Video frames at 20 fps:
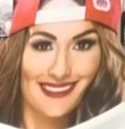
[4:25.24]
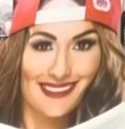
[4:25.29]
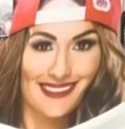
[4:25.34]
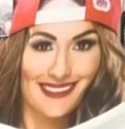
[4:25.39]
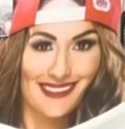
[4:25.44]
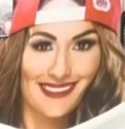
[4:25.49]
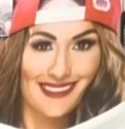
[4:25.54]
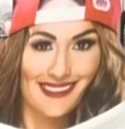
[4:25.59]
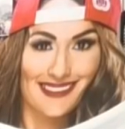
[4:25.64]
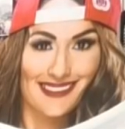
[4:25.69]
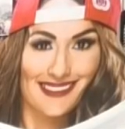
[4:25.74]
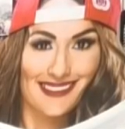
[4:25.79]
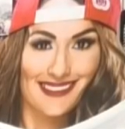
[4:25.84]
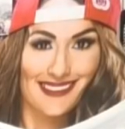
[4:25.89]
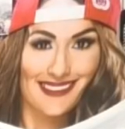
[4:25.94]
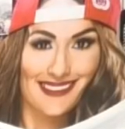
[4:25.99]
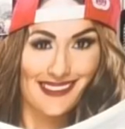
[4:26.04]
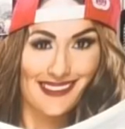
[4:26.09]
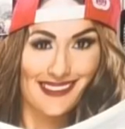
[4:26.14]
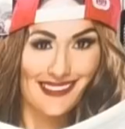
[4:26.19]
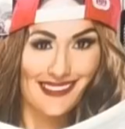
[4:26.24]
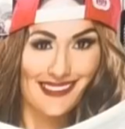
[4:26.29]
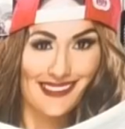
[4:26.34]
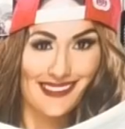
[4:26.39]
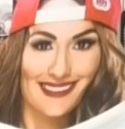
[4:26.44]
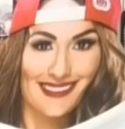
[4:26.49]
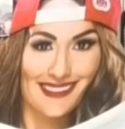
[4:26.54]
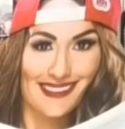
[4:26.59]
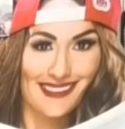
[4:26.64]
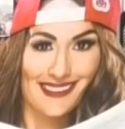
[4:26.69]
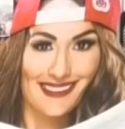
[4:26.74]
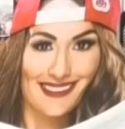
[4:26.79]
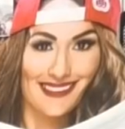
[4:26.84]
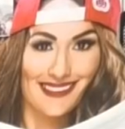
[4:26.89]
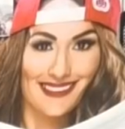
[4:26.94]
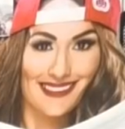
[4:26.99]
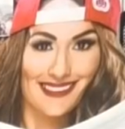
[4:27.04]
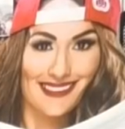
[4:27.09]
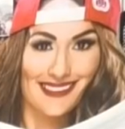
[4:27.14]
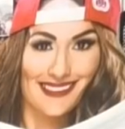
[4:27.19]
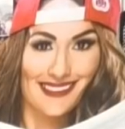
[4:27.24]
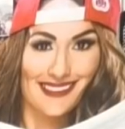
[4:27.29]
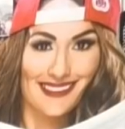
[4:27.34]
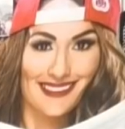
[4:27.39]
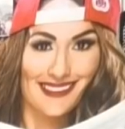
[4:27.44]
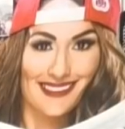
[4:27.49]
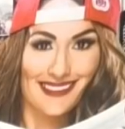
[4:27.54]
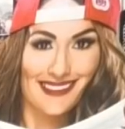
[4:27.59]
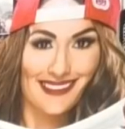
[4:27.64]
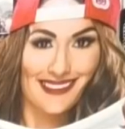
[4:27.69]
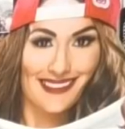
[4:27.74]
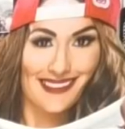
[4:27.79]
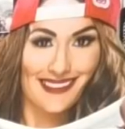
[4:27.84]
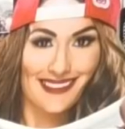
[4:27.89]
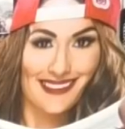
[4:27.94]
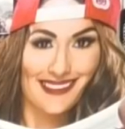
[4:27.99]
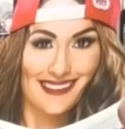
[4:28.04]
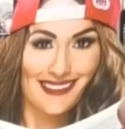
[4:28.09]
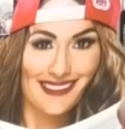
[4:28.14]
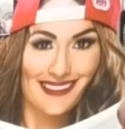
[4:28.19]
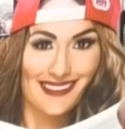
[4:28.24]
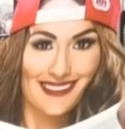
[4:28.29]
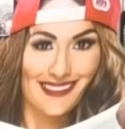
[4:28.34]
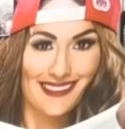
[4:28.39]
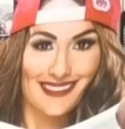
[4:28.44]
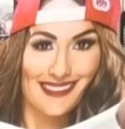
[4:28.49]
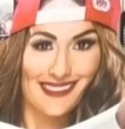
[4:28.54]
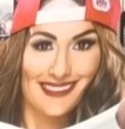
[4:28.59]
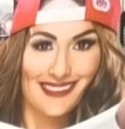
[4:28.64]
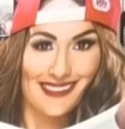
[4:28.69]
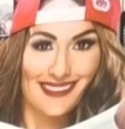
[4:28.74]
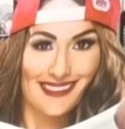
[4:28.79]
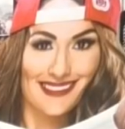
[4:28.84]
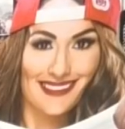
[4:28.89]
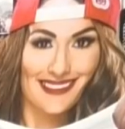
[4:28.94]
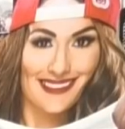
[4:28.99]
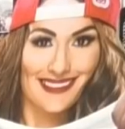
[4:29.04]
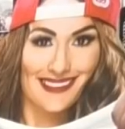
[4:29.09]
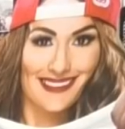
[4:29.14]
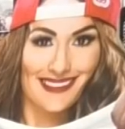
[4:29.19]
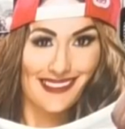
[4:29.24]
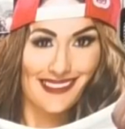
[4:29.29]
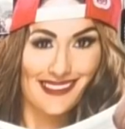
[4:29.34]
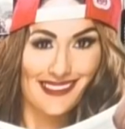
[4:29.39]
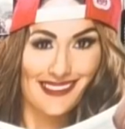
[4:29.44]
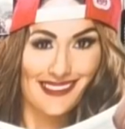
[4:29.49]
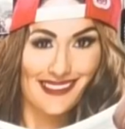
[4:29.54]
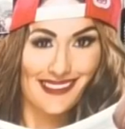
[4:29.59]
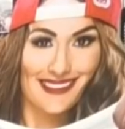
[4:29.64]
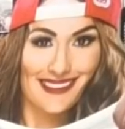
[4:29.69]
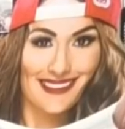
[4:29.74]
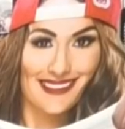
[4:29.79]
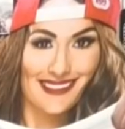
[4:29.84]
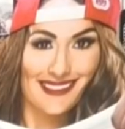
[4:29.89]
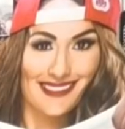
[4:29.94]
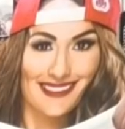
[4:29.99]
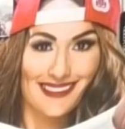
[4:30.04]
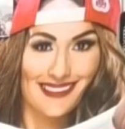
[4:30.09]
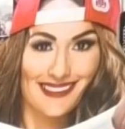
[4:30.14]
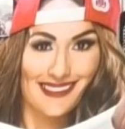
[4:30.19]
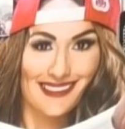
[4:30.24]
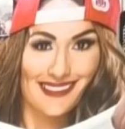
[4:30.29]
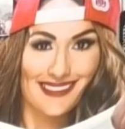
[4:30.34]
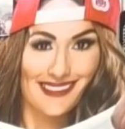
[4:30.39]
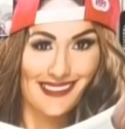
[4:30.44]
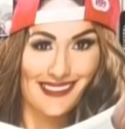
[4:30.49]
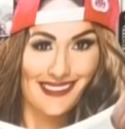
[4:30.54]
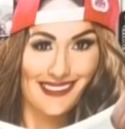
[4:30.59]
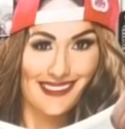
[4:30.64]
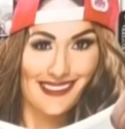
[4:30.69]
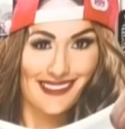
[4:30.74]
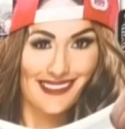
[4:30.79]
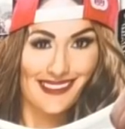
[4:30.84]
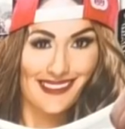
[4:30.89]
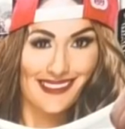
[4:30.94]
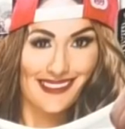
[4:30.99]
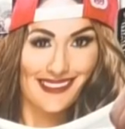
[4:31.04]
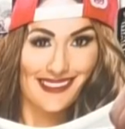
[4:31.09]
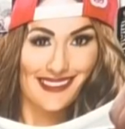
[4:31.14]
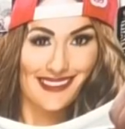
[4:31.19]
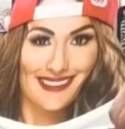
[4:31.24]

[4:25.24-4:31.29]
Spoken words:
This person isn't speaking.